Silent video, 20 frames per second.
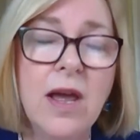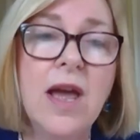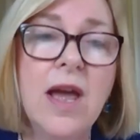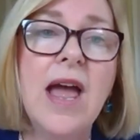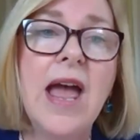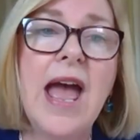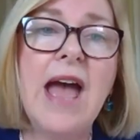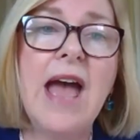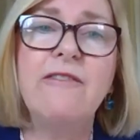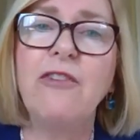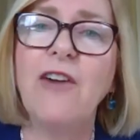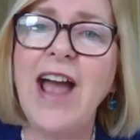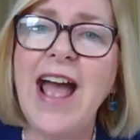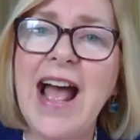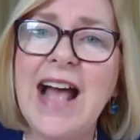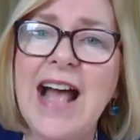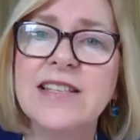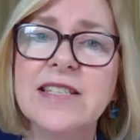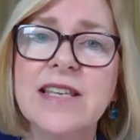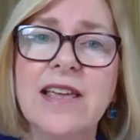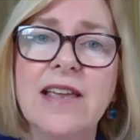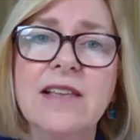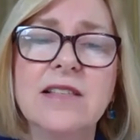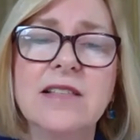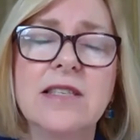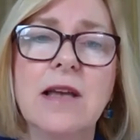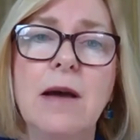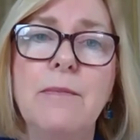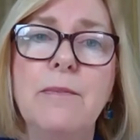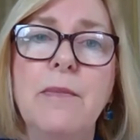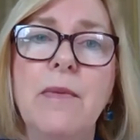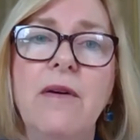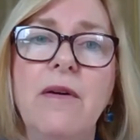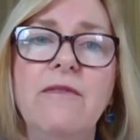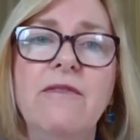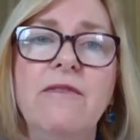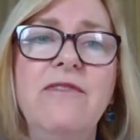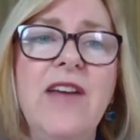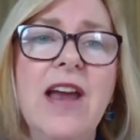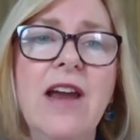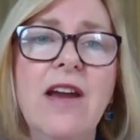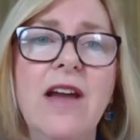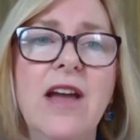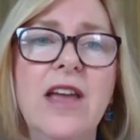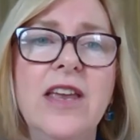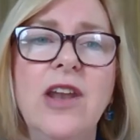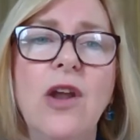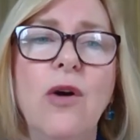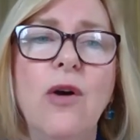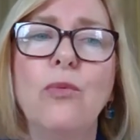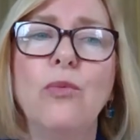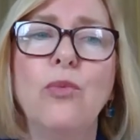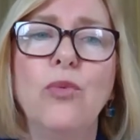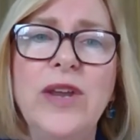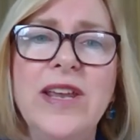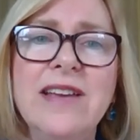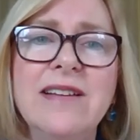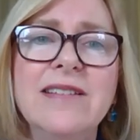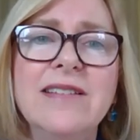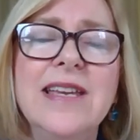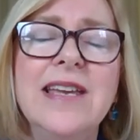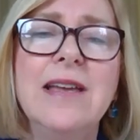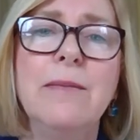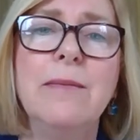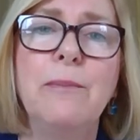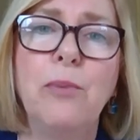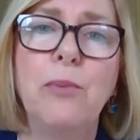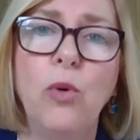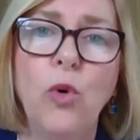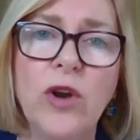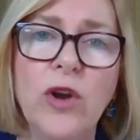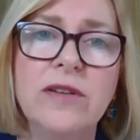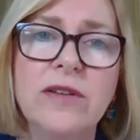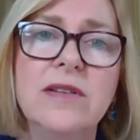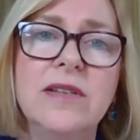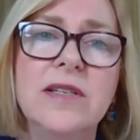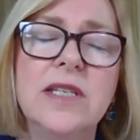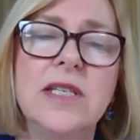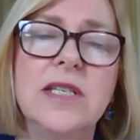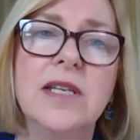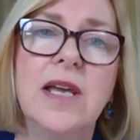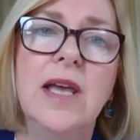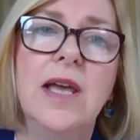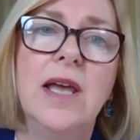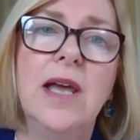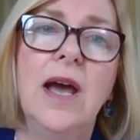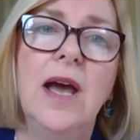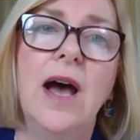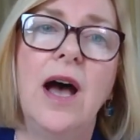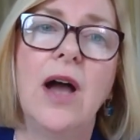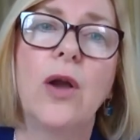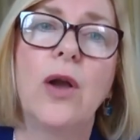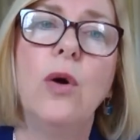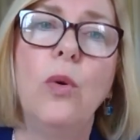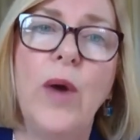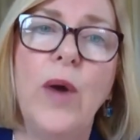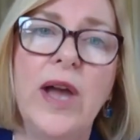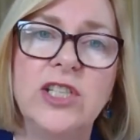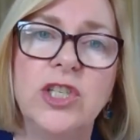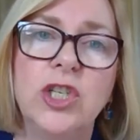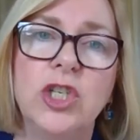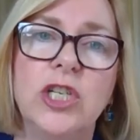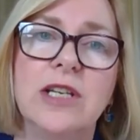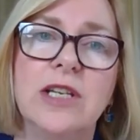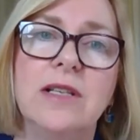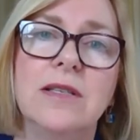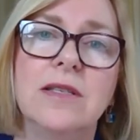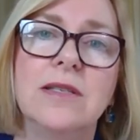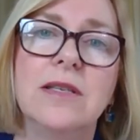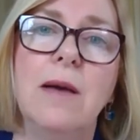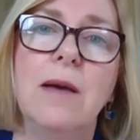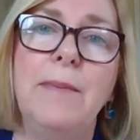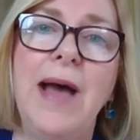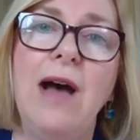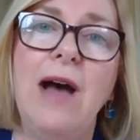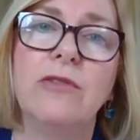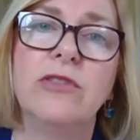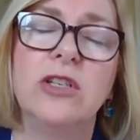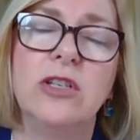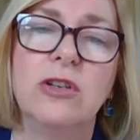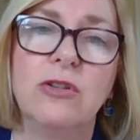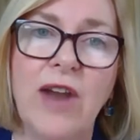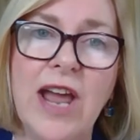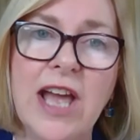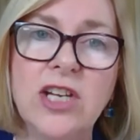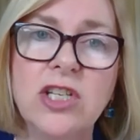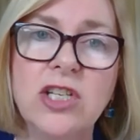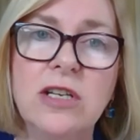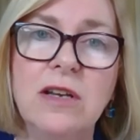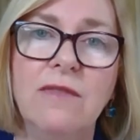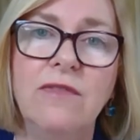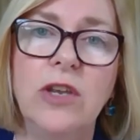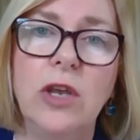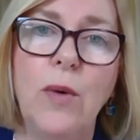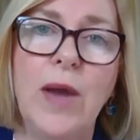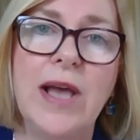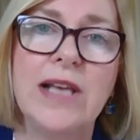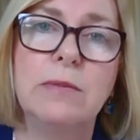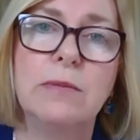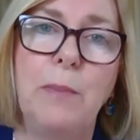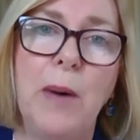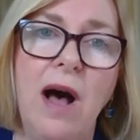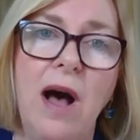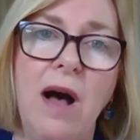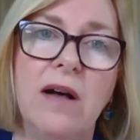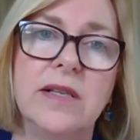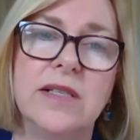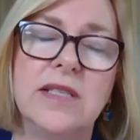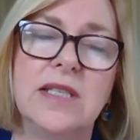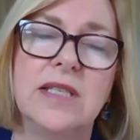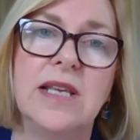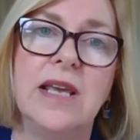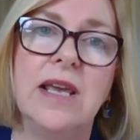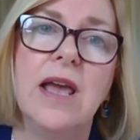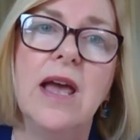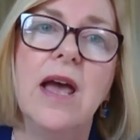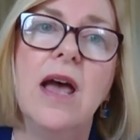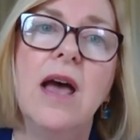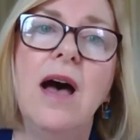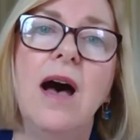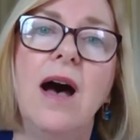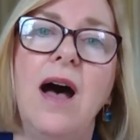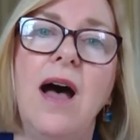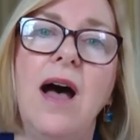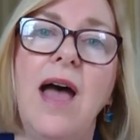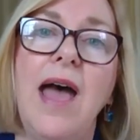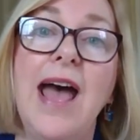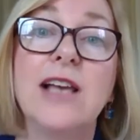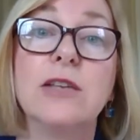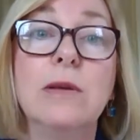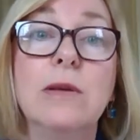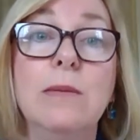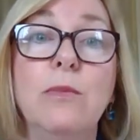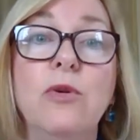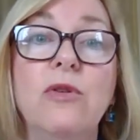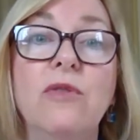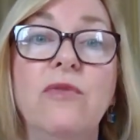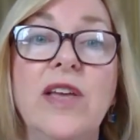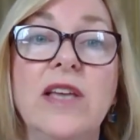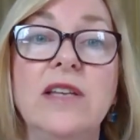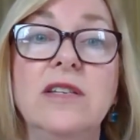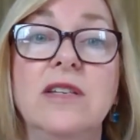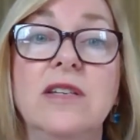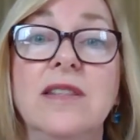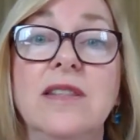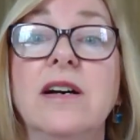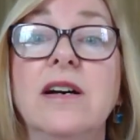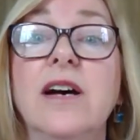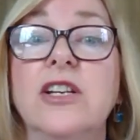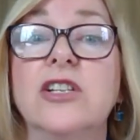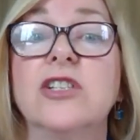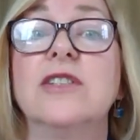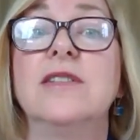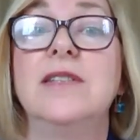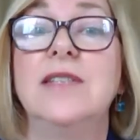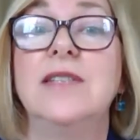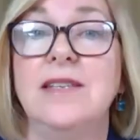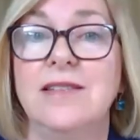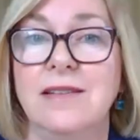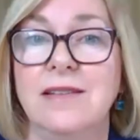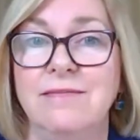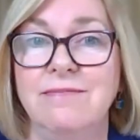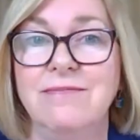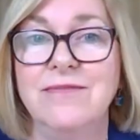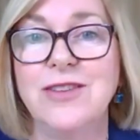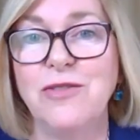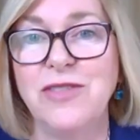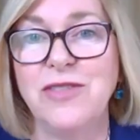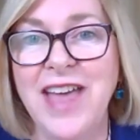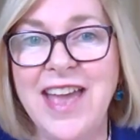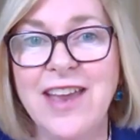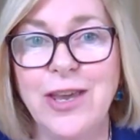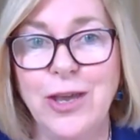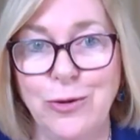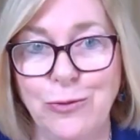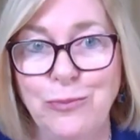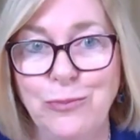and for asking some very, you know, really important uh, questions about the direction of US policy, uh, as we move into the election season. So thank you.